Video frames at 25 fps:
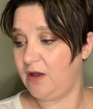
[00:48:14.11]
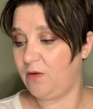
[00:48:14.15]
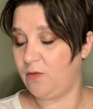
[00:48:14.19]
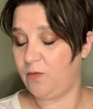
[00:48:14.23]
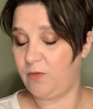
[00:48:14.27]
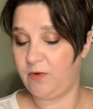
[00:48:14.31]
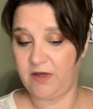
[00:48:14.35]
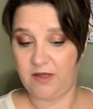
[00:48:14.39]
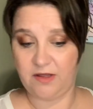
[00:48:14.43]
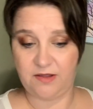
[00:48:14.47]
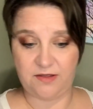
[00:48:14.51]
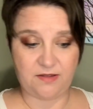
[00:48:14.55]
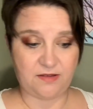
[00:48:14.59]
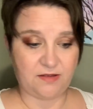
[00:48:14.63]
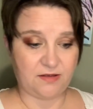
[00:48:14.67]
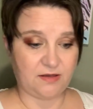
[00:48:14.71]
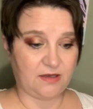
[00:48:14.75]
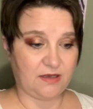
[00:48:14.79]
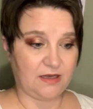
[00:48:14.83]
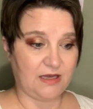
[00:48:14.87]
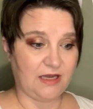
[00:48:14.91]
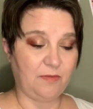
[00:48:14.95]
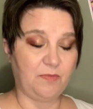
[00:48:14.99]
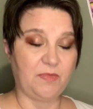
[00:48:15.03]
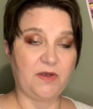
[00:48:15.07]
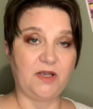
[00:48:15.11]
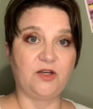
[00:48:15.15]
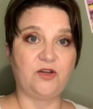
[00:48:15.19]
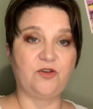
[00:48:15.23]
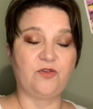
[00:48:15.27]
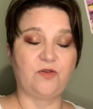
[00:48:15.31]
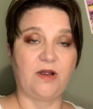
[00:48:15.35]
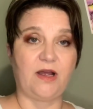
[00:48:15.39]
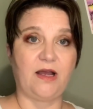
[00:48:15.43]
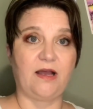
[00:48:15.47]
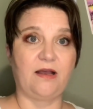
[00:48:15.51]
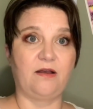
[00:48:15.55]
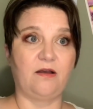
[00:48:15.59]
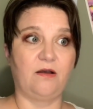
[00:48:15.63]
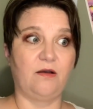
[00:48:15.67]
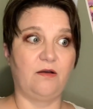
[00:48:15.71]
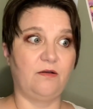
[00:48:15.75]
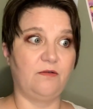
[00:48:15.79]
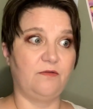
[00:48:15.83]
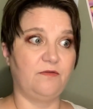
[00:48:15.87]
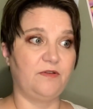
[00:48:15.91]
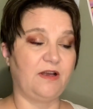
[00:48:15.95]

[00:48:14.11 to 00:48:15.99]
with keeping track of